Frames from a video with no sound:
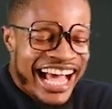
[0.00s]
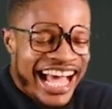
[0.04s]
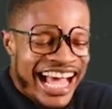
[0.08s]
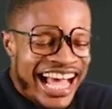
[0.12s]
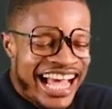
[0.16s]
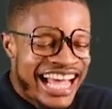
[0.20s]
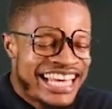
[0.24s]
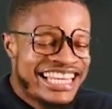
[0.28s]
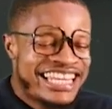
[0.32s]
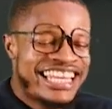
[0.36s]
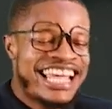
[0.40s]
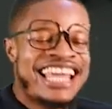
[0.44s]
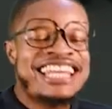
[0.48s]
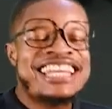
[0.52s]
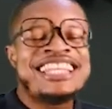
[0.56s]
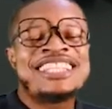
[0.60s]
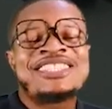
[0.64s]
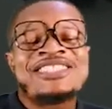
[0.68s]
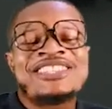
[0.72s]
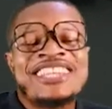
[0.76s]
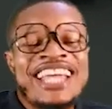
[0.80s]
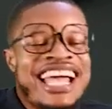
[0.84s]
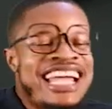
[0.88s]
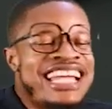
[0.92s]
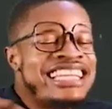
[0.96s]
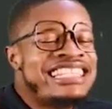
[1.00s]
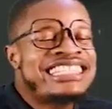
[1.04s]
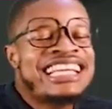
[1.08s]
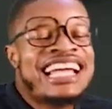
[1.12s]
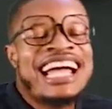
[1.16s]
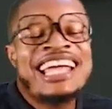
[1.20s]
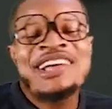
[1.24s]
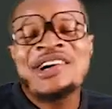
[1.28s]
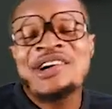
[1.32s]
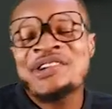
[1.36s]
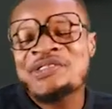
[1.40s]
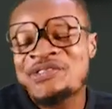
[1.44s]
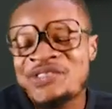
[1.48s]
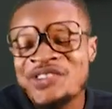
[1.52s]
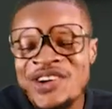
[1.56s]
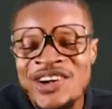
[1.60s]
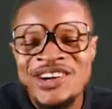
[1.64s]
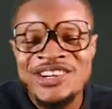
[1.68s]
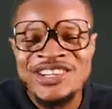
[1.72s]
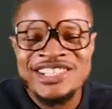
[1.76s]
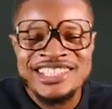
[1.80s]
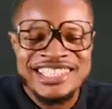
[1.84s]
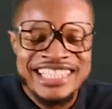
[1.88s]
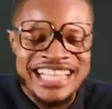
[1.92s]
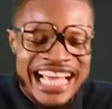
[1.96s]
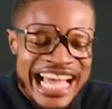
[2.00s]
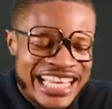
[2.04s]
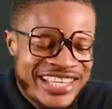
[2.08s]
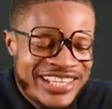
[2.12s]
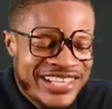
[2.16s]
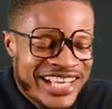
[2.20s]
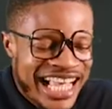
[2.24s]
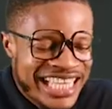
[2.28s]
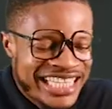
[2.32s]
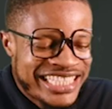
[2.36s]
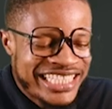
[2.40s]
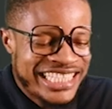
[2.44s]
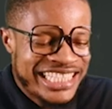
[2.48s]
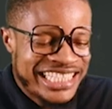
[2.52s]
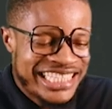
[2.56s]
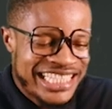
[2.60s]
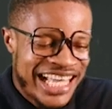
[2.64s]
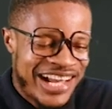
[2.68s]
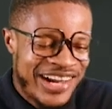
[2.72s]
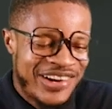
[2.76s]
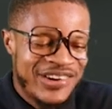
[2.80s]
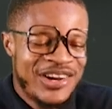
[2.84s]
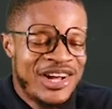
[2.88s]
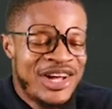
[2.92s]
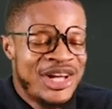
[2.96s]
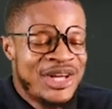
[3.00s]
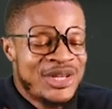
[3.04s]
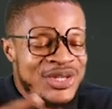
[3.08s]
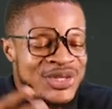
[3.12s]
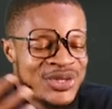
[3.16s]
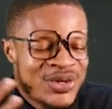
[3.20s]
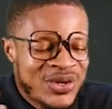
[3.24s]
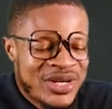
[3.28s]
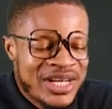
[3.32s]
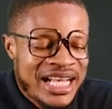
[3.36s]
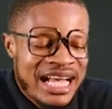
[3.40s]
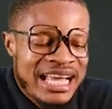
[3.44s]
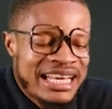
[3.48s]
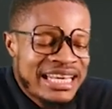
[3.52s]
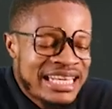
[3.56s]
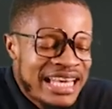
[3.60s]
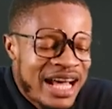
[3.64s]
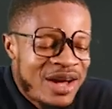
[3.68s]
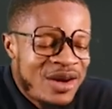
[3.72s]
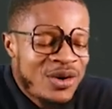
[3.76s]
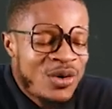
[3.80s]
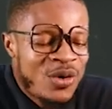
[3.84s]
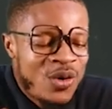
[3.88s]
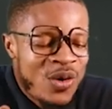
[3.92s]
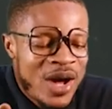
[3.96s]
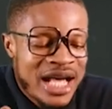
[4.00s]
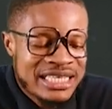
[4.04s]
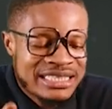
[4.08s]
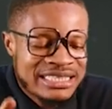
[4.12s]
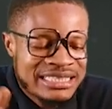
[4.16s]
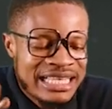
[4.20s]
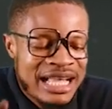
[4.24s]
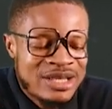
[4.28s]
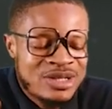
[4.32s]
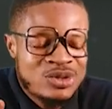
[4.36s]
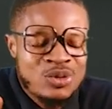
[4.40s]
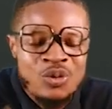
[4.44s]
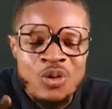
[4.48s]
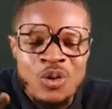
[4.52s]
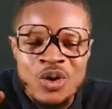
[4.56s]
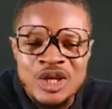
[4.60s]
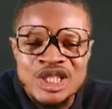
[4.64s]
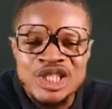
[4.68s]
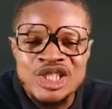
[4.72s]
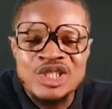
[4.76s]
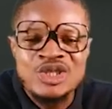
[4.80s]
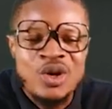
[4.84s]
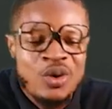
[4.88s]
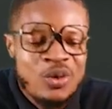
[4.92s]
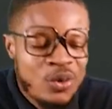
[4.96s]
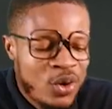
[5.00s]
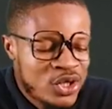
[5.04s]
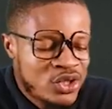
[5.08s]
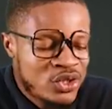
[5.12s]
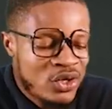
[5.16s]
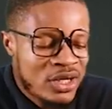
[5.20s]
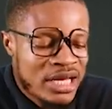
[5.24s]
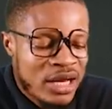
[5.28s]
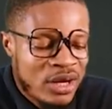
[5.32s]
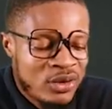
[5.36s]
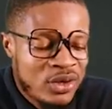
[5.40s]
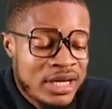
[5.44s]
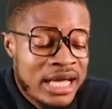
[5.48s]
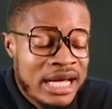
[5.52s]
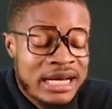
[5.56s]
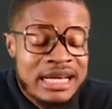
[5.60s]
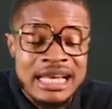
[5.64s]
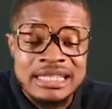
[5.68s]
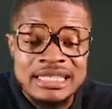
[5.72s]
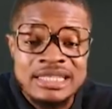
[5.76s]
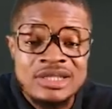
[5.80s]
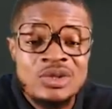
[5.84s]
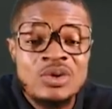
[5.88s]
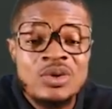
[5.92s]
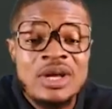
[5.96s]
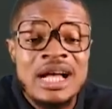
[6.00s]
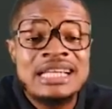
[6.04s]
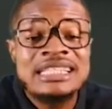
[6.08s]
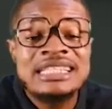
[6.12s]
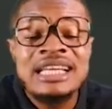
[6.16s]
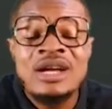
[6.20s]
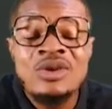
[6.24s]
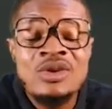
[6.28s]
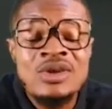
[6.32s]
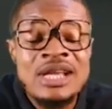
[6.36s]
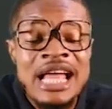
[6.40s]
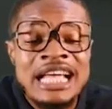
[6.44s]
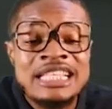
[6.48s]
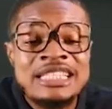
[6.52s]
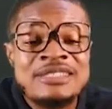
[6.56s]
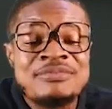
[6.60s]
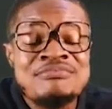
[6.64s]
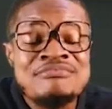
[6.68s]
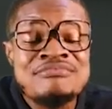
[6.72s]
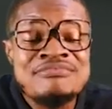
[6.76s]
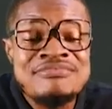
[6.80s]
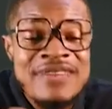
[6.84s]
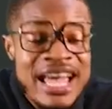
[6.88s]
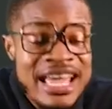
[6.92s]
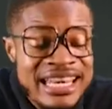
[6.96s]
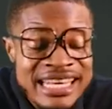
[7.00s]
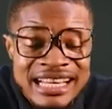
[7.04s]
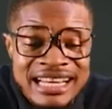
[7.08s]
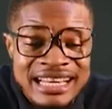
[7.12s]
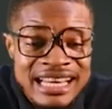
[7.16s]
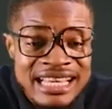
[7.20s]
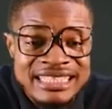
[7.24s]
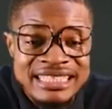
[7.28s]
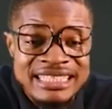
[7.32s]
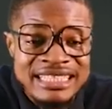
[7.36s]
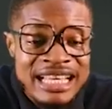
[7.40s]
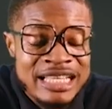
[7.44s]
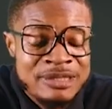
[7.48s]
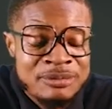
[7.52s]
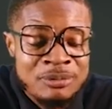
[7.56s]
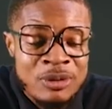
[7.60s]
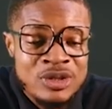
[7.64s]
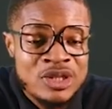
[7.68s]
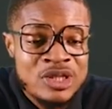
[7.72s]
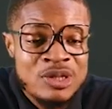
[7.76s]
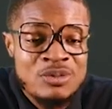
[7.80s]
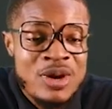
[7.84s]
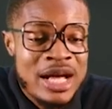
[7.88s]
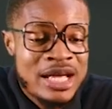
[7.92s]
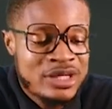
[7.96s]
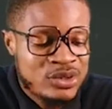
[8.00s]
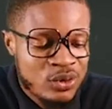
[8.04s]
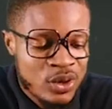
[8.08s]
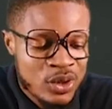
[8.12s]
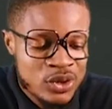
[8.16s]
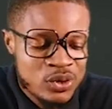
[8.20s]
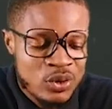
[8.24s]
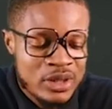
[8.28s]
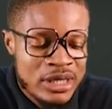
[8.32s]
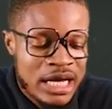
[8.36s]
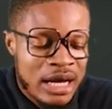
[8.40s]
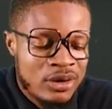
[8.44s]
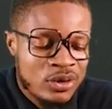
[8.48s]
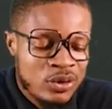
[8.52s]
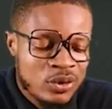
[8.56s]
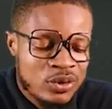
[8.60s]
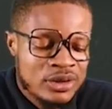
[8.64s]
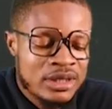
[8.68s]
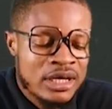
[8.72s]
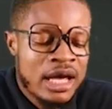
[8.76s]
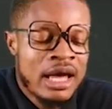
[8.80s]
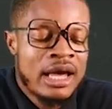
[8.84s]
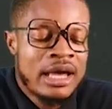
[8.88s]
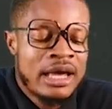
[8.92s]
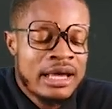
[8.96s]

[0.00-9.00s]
And then it's enter your phone. Are you getting it now? You can now go and start watching your downloaded classes. You can download as many classes as possible as you want to download.